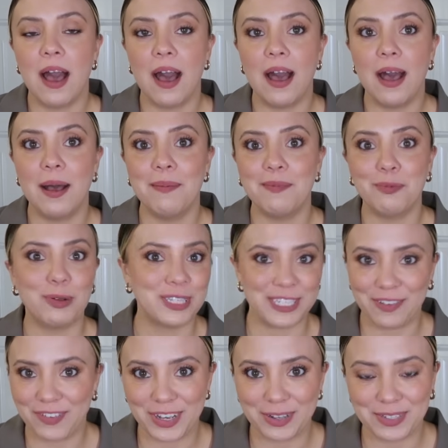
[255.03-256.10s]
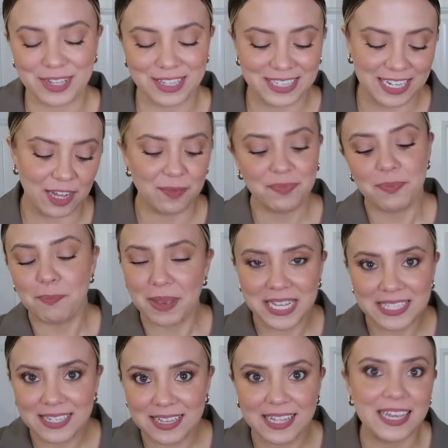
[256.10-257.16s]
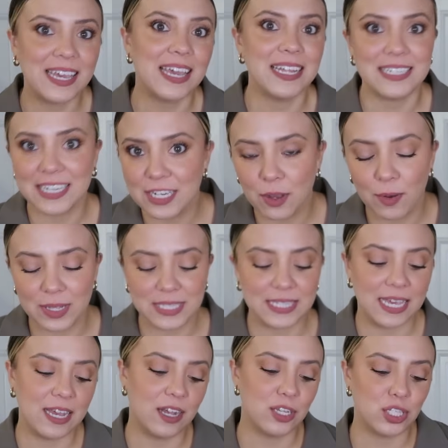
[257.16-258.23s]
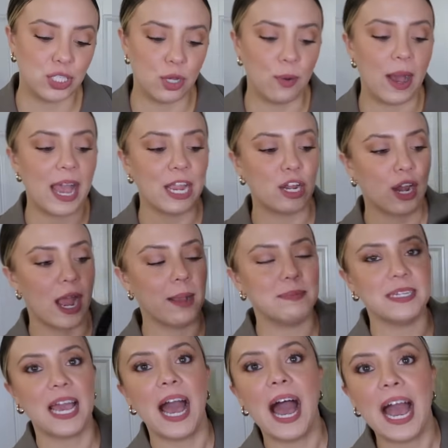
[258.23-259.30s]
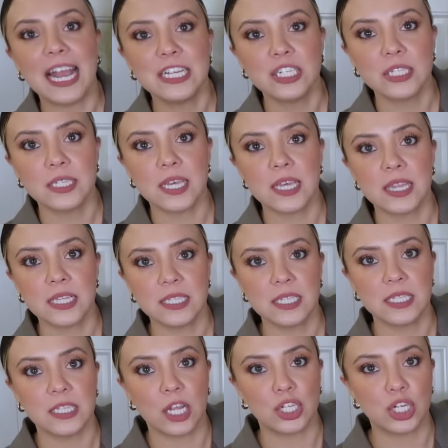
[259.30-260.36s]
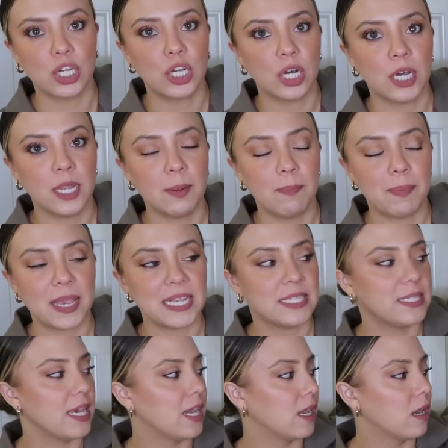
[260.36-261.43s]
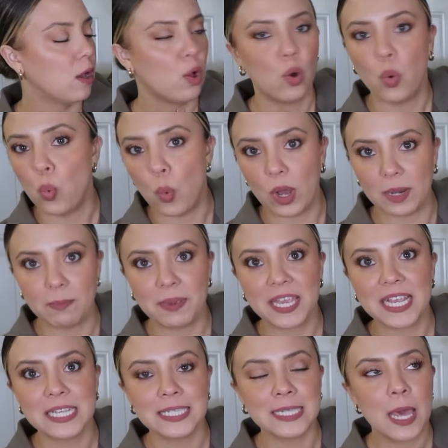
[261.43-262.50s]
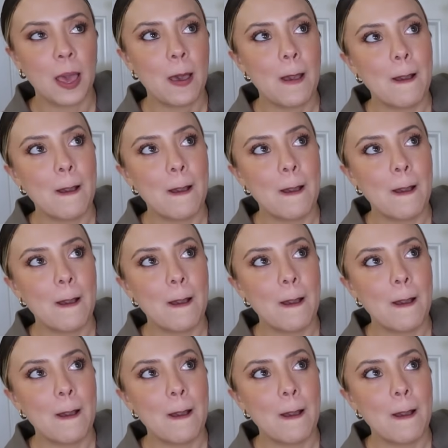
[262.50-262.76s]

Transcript: um, we'll see if it goes on sale basically it did go on sale so I grabbed it I just think this is such a good basic one piece